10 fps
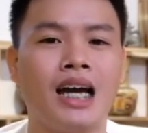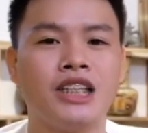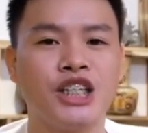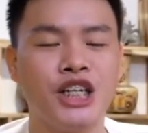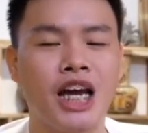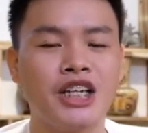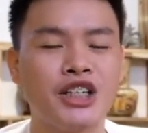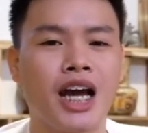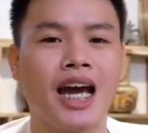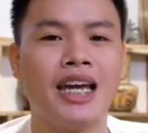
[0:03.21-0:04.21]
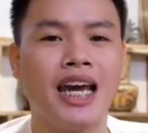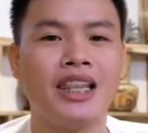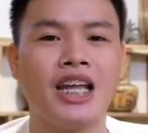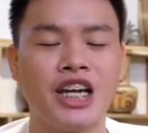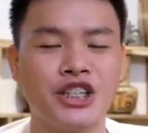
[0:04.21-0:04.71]

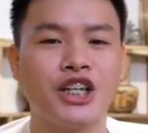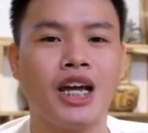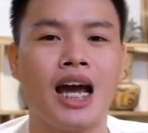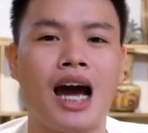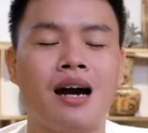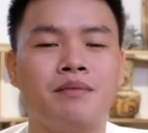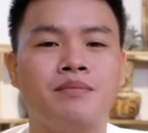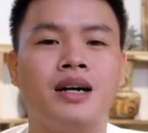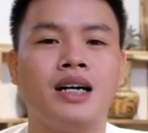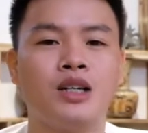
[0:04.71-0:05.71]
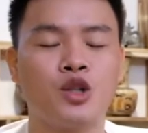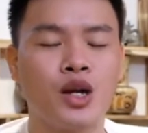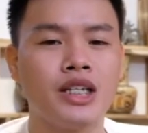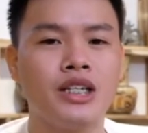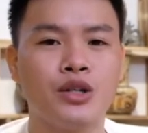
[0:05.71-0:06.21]
T-H-A-N-H, I'm
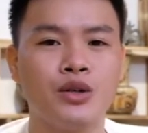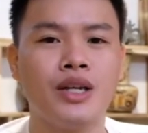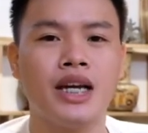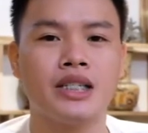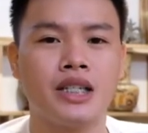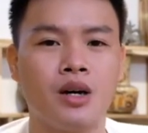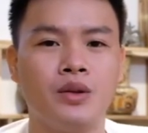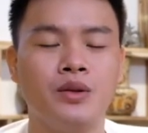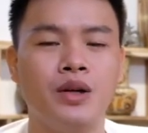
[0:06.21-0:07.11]
22 years old.